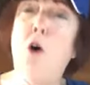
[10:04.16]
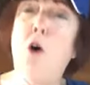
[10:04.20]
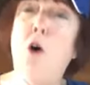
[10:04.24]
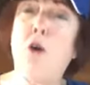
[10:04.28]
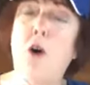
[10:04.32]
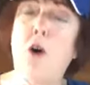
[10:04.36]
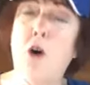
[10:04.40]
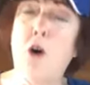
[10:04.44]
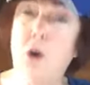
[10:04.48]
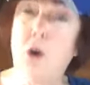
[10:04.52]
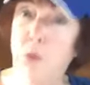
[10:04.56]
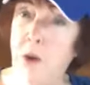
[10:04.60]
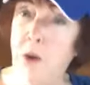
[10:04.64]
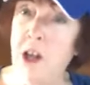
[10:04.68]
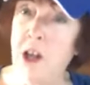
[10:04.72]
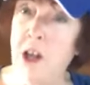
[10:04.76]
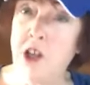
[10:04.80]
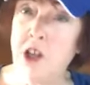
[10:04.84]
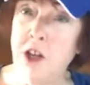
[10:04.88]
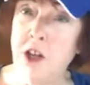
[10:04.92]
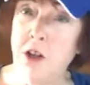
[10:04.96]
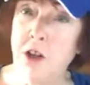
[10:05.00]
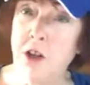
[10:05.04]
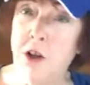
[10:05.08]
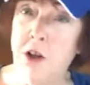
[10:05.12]

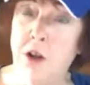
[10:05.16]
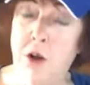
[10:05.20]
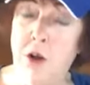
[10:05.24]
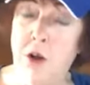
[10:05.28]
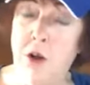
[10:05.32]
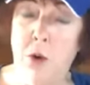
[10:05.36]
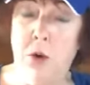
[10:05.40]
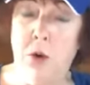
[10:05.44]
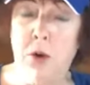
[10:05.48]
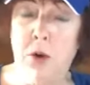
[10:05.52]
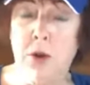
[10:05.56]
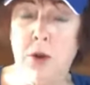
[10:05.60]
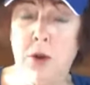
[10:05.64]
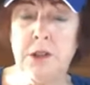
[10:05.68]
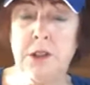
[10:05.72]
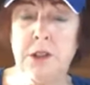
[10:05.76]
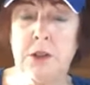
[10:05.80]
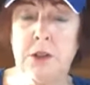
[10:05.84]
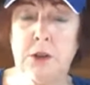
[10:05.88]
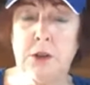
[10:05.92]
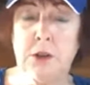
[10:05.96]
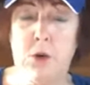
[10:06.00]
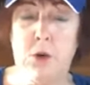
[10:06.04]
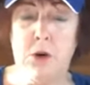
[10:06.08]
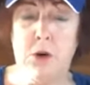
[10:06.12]
original Old
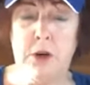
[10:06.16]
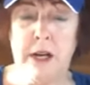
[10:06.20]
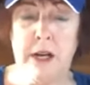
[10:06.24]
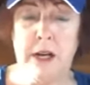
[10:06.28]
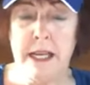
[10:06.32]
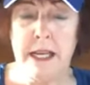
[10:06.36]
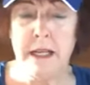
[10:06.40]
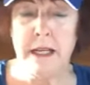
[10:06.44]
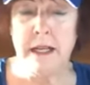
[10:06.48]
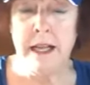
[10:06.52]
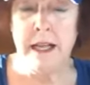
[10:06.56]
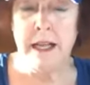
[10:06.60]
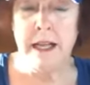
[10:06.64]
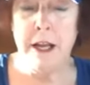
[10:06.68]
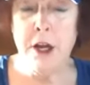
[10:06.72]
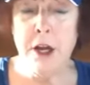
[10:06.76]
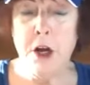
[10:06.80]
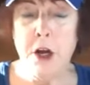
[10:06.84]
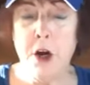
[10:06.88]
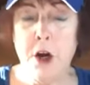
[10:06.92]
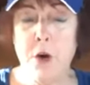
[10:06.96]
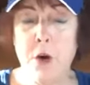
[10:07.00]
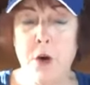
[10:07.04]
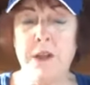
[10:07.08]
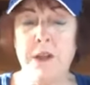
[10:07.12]
Glory
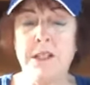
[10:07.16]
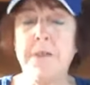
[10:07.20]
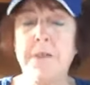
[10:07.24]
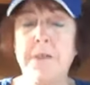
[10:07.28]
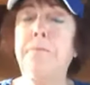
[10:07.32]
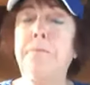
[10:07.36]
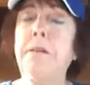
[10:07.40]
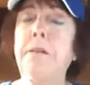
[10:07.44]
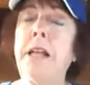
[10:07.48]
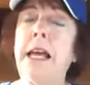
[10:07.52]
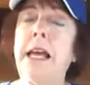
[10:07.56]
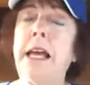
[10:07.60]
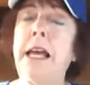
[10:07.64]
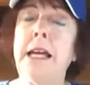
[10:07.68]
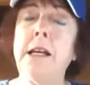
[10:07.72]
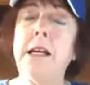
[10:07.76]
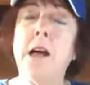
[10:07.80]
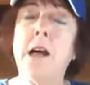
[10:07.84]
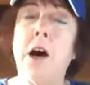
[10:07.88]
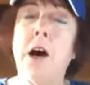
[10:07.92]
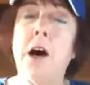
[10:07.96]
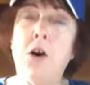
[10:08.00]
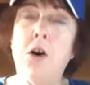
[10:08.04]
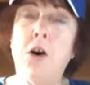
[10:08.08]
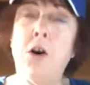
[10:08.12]
was a flag
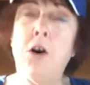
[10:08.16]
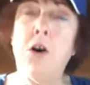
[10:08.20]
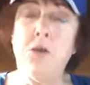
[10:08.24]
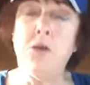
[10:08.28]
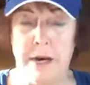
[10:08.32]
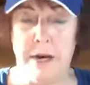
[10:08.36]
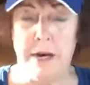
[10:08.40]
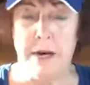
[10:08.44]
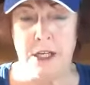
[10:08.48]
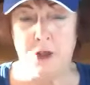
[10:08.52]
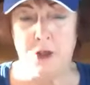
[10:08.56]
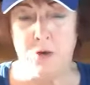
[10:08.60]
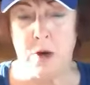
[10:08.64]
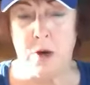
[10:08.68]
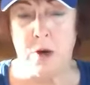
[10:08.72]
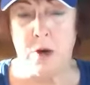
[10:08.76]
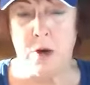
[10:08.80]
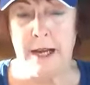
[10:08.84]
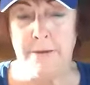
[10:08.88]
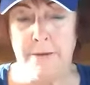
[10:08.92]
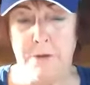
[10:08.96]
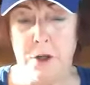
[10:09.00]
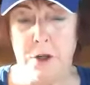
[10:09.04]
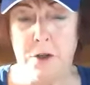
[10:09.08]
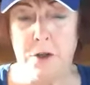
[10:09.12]
owned by
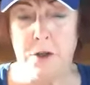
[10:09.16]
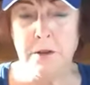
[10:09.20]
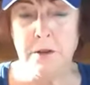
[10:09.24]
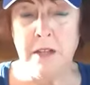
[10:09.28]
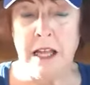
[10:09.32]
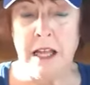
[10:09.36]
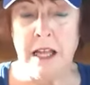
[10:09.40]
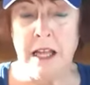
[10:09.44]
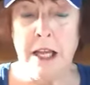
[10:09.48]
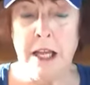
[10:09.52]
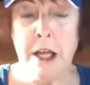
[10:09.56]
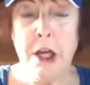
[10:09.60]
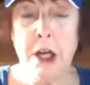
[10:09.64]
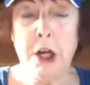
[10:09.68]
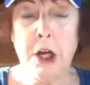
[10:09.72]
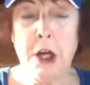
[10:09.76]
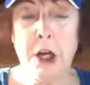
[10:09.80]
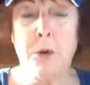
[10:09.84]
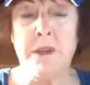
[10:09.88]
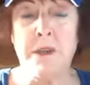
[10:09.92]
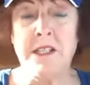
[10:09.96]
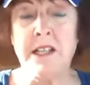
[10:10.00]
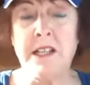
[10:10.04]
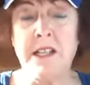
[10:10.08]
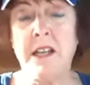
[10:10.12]
Driver, who
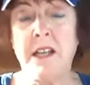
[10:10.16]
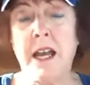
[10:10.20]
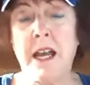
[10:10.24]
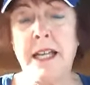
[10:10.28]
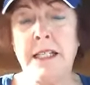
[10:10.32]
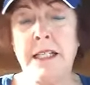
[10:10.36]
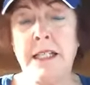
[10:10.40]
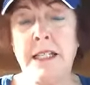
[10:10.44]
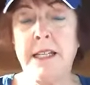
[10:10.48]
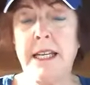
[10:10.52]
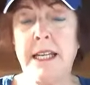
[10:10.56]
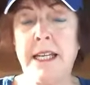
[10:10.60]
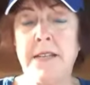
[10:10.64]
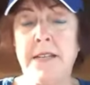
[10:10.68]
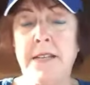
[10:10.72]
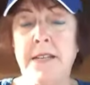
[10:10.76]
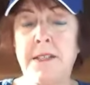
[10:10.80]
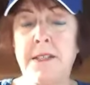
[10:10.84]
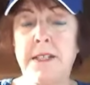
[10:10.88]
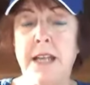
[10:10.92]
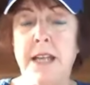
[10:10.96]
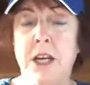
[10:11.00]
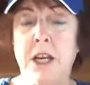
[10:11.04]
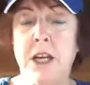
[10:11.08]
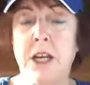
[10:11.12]
was a 19th
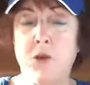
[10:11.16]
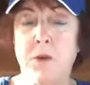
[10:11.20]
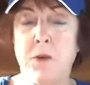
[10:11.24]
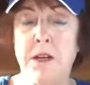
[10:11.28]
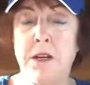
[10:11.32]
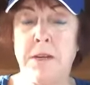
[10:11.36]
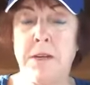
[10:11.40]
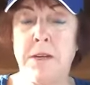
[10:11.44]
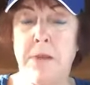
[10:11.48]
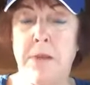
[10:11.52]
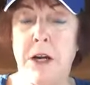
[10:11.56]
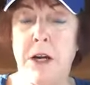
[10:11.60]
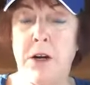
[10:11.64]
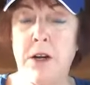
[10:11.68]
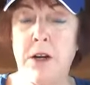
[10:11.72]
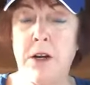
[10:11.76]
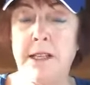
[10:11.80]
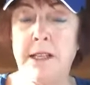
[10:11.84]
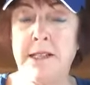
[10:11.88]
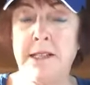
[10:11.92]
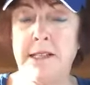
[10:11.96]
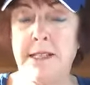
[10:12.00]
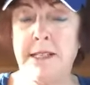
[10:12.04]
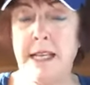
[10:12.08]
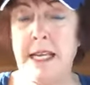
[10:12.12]
century American
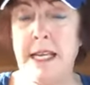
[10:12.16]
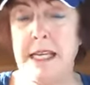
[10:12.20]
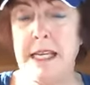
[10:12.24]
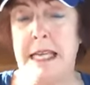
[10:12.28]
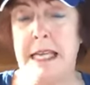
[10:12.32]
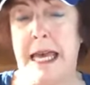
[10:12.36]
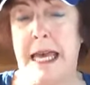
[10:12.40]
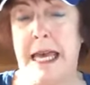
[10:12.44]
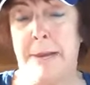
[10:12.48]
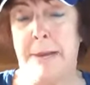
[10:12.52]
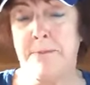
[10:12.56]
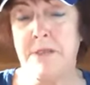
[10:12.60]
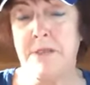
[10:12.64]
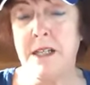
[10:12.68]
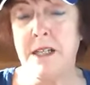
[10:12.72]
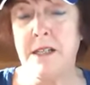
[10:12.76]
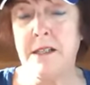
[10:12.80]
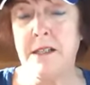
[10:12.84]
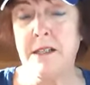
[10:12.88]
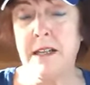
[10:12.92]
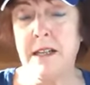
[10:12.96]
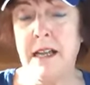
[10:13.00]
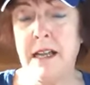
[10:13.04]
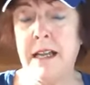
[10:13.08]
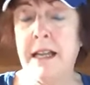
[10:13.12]
sea captain.
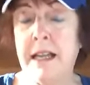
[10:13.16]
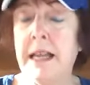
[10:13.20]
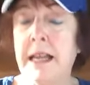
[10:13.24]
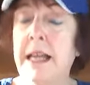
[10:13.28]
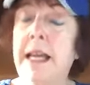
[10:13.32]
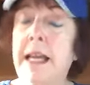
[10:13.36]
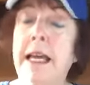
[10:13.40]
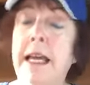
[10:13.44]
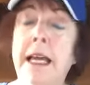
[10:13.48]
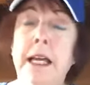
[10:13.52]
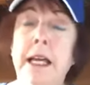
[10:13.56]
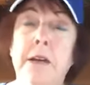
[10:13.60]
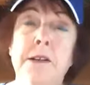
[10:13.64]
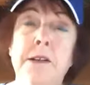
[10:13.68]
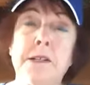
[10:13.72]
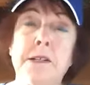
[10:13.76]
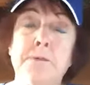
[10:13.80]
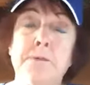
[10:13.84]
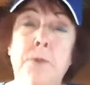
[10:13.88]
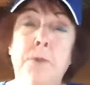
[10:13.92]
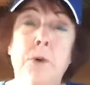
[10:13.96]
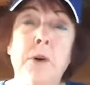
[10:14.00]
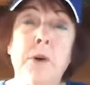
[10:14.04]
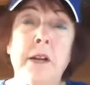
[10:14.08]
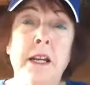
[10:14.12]
He was
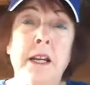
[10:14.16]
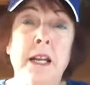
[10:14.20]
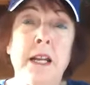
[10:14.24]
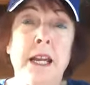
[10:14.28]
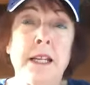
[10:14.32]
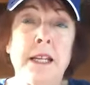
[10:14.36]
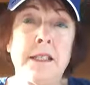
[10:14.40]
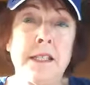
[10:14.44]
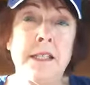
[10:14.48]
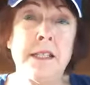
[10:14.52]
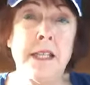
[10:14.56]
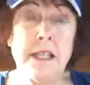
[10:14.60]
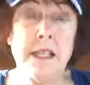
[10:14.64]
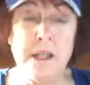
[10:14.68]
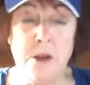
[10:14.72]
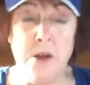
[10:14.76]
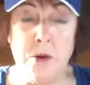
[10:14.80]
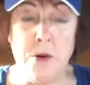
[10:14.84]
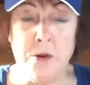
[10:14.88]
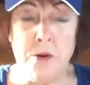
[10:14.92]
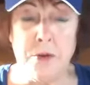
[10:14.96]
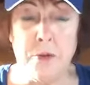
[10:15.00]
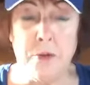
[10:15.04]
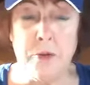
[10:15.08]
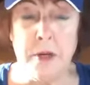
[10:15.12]
born in
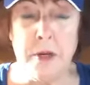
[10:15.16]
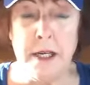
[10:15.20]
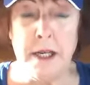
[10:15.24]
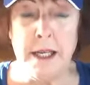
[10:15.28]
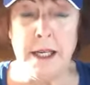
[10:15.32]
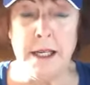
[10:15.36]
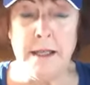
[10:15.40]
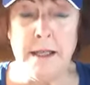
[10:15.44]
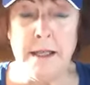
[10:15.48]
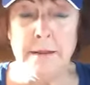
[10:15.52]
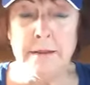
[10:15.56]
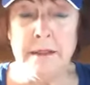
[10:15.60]
1803